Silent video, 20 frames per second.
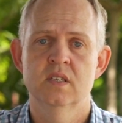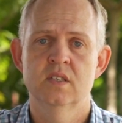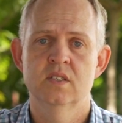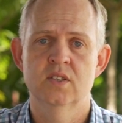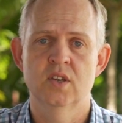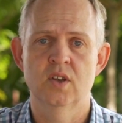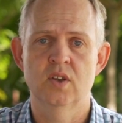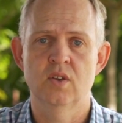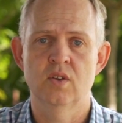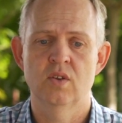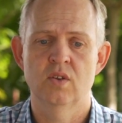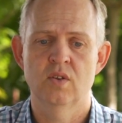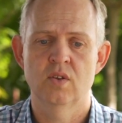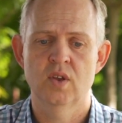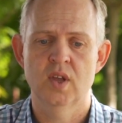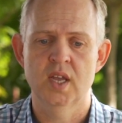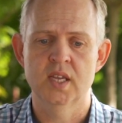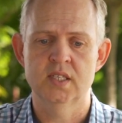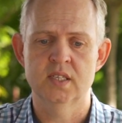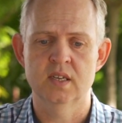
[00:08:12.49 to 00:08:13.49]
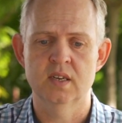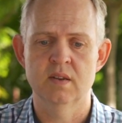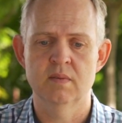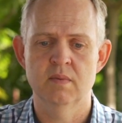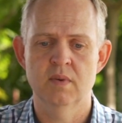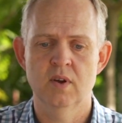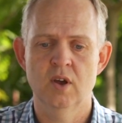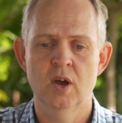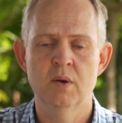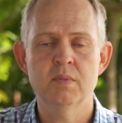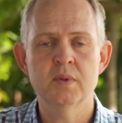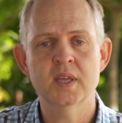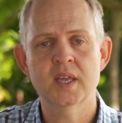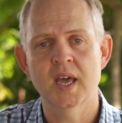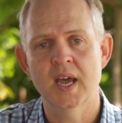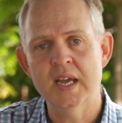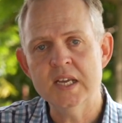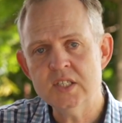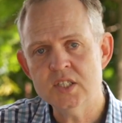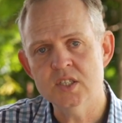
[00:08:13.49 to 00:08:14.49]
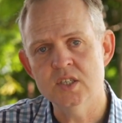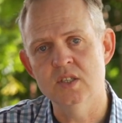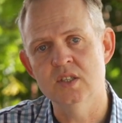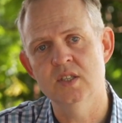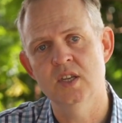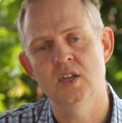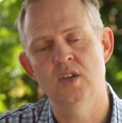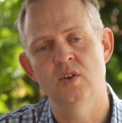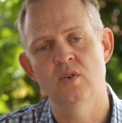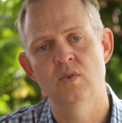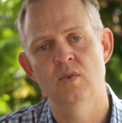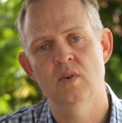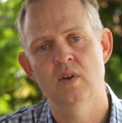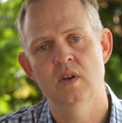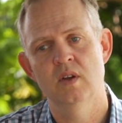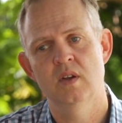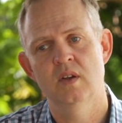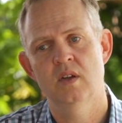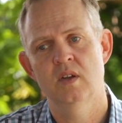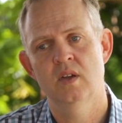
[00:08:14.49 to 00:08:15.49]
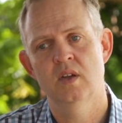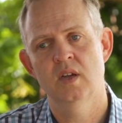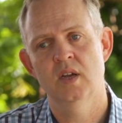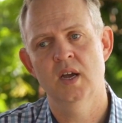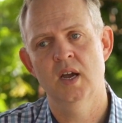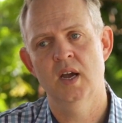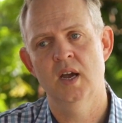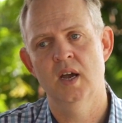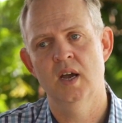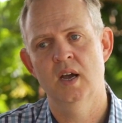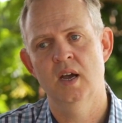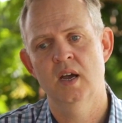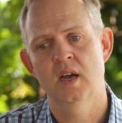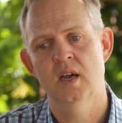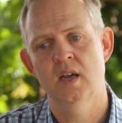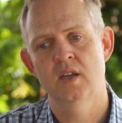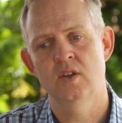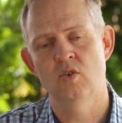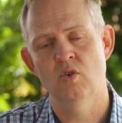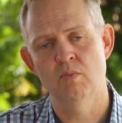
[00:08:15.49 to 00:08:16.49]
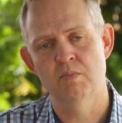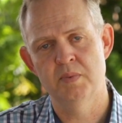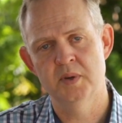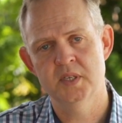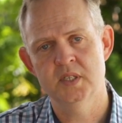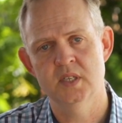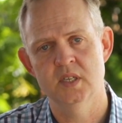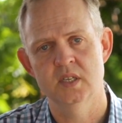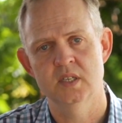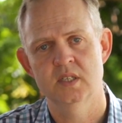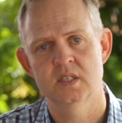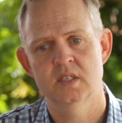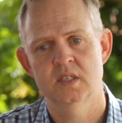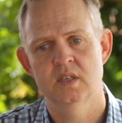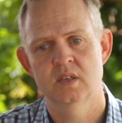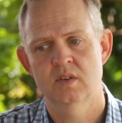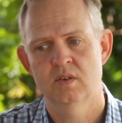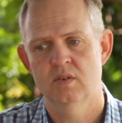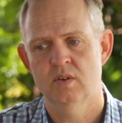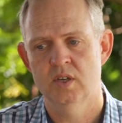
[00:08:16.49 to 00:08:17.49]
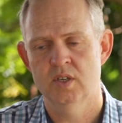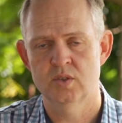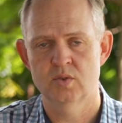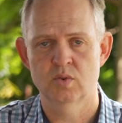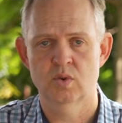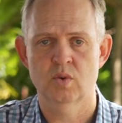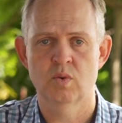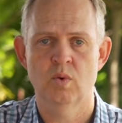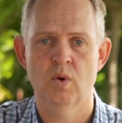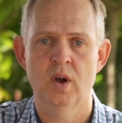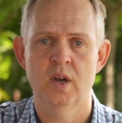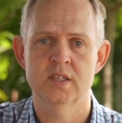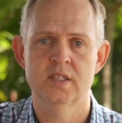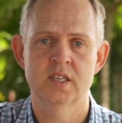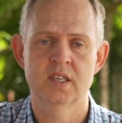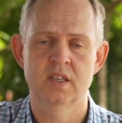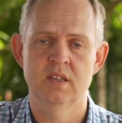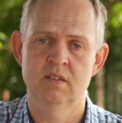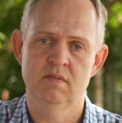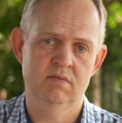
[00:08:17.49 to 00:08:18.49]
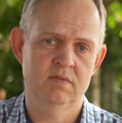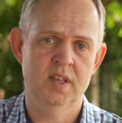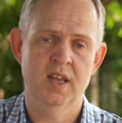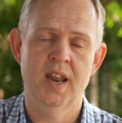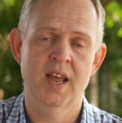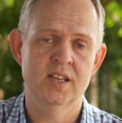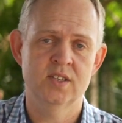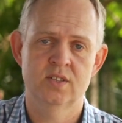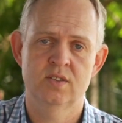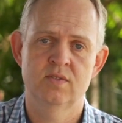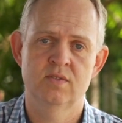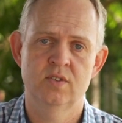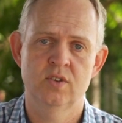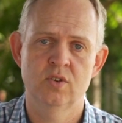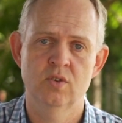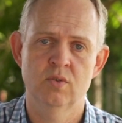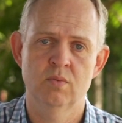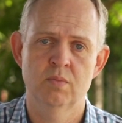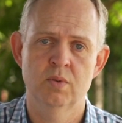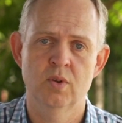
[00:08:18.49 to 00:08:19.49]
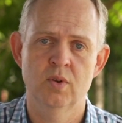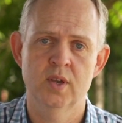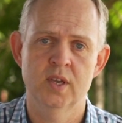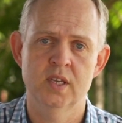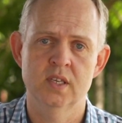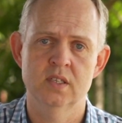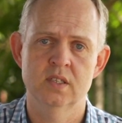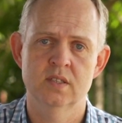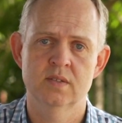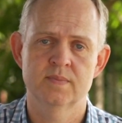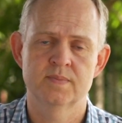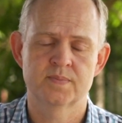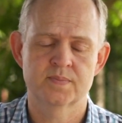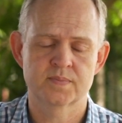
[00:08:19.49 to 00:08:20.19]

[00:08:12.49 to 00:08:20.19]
So it's an obligation that your business is required that has to your employees.